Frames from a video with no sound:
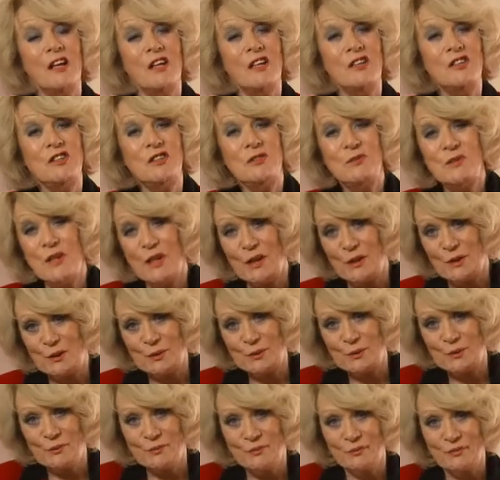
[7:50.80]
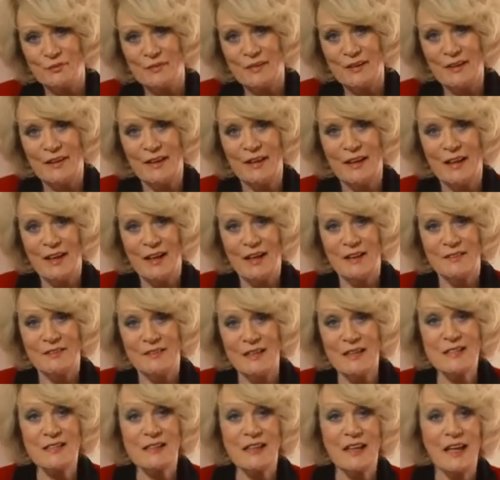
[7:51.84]
Do you know,
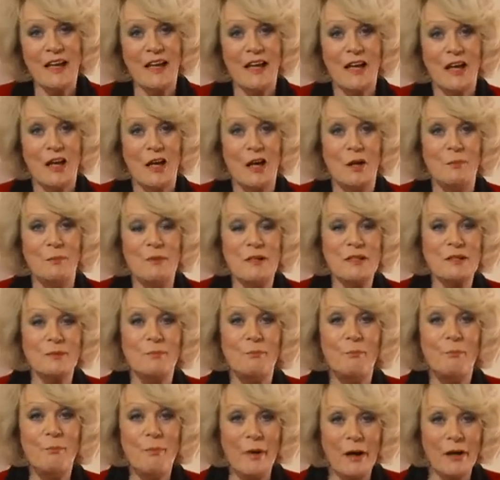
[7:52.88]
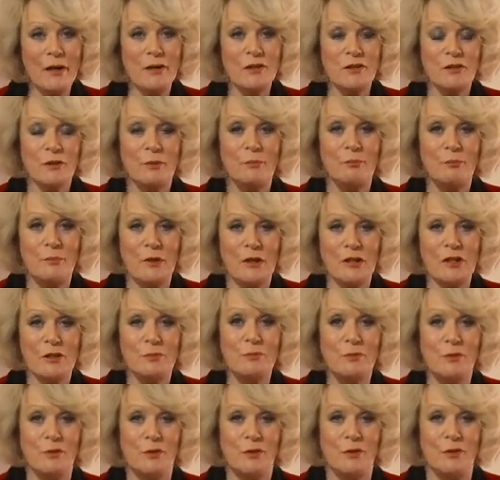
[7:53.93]
this care home is much, much
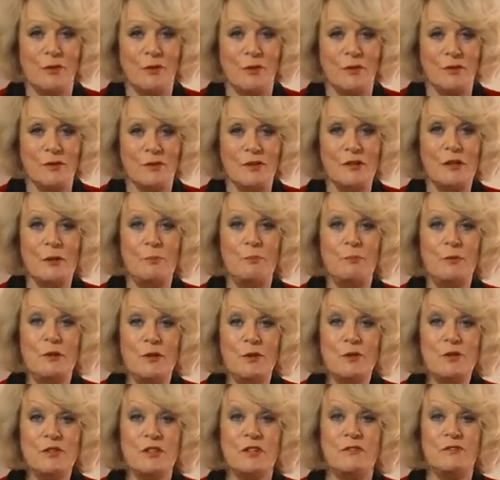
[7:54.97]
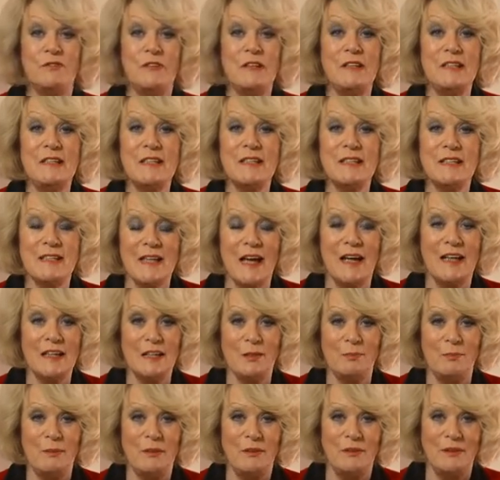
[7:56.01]
more than a beautifully
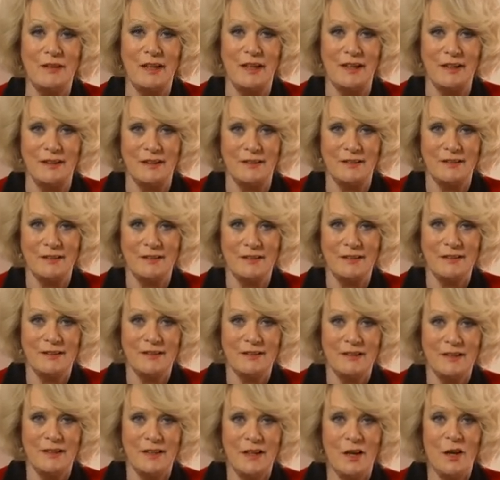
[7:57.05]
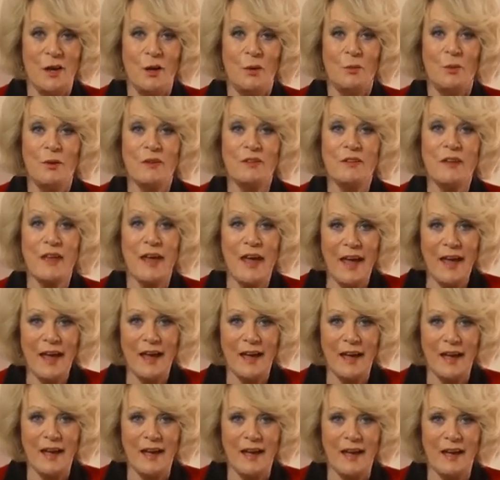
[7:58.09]
designed building. With
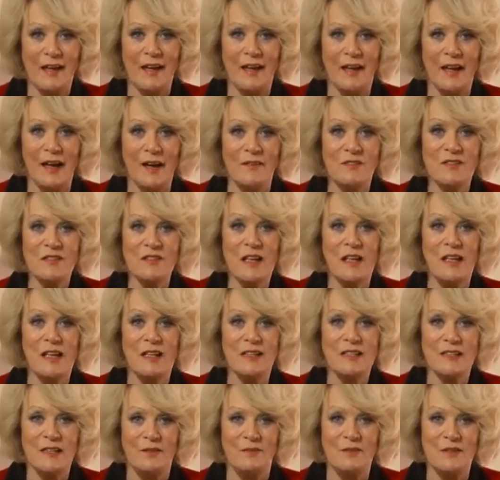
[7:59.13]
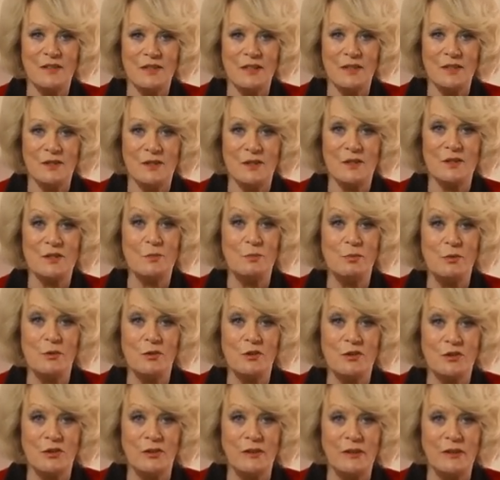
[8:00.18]
care and lifestyle activities to support your